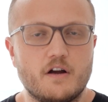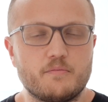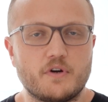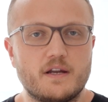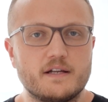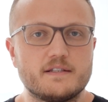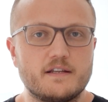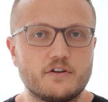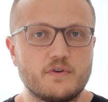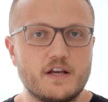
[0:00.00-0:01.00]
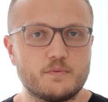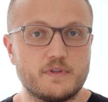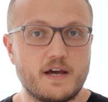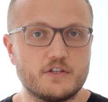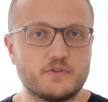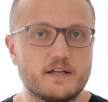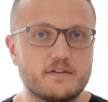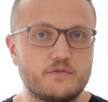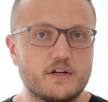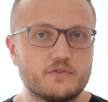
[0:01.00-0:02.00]
Our product integrates with Azure
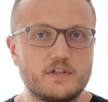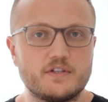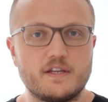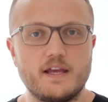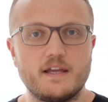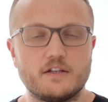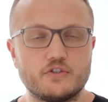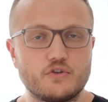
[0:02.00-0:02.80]
Active Directory today in